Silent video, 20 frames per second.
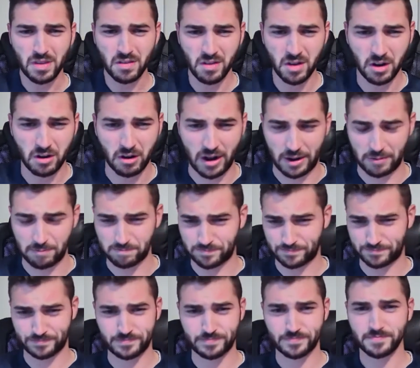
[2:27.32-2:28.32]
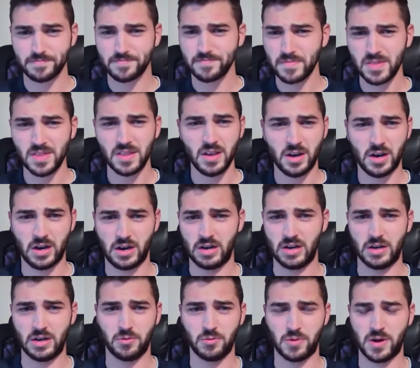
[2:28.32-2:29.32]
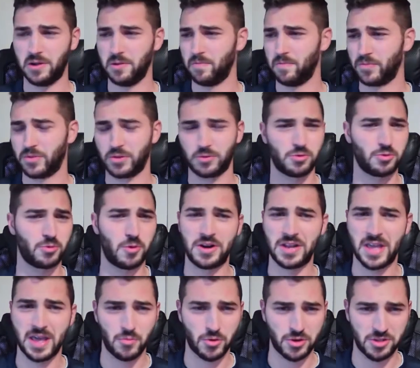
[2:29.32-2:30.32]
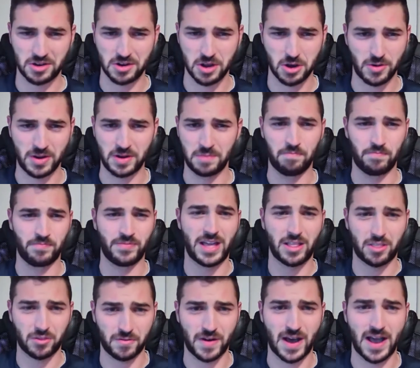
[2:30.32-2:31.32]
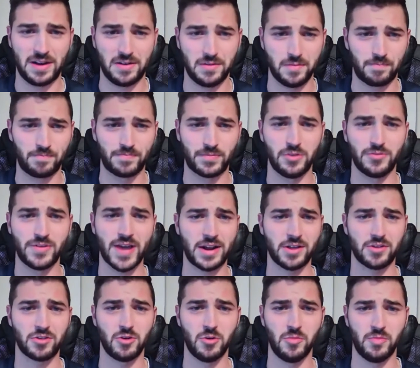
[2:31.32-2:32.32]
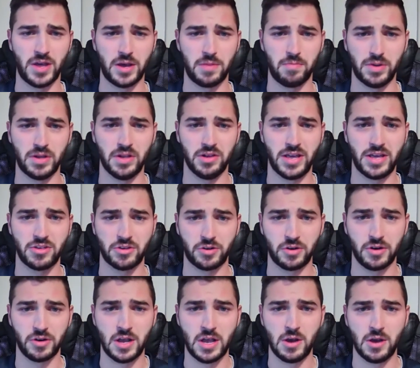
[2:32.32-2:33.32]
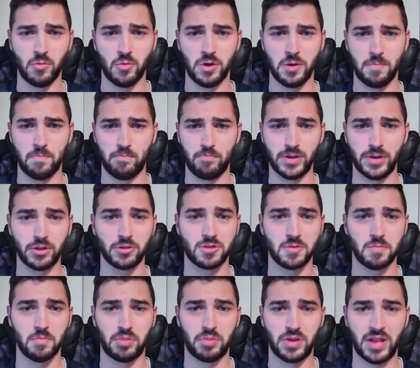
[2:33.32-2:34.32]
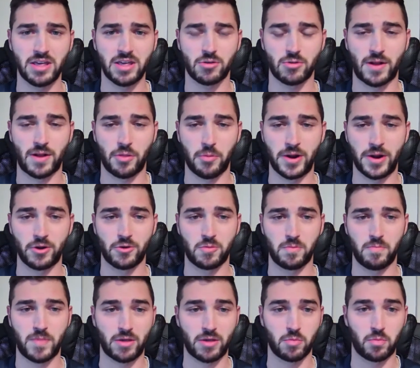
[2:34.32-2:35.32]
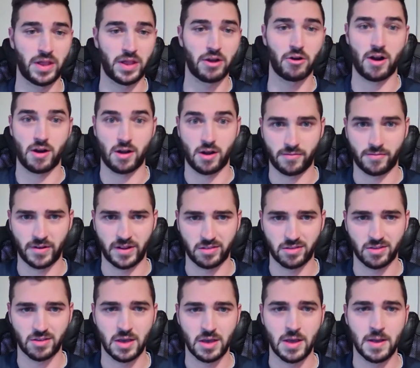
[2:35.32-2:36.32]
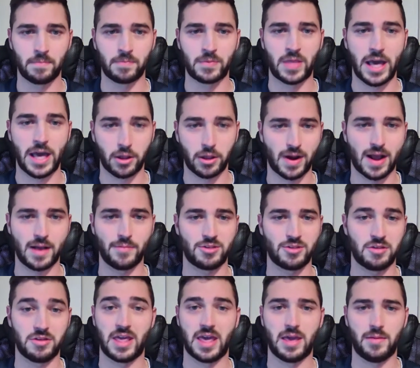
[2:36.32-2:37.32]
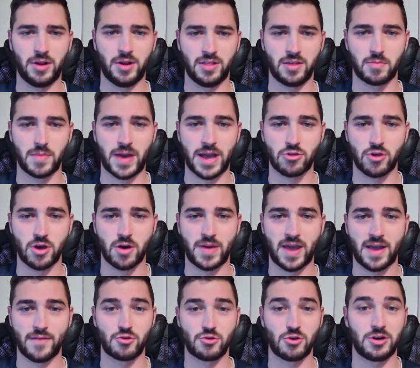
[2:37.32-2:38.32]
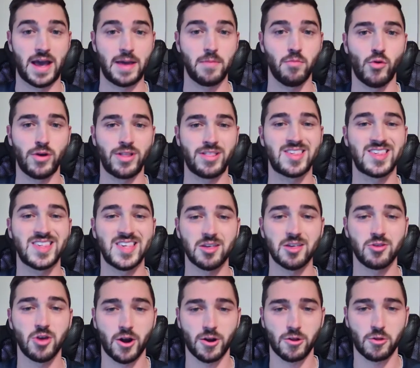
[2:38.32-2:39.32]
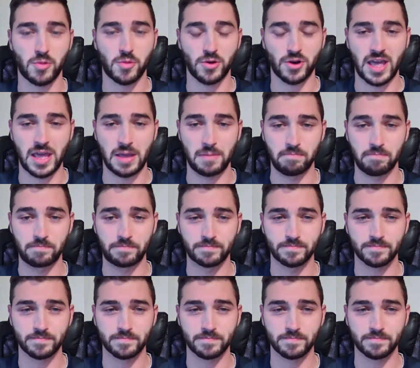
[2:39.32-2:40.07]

right. Well, the run game wasn't going. That's fine. You've got to assume that Bill Lazor would build some plays around the Bears' best player on offense. Allen Robinson came into this matchup averaging 9.6 yards per game.